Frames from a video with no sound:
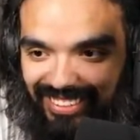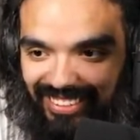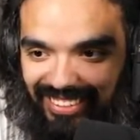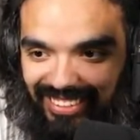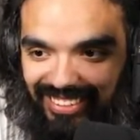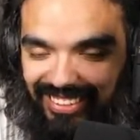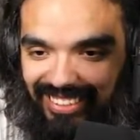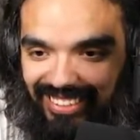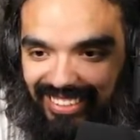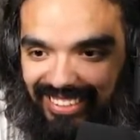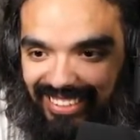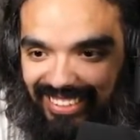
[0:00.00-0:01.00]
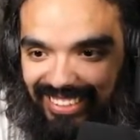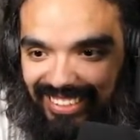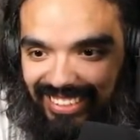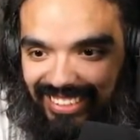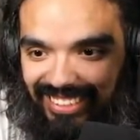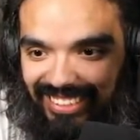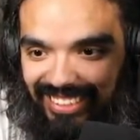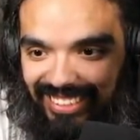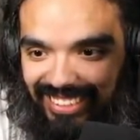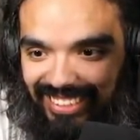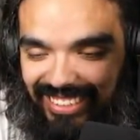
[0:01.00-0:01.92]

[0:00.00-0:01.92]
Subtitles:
Nothing is said.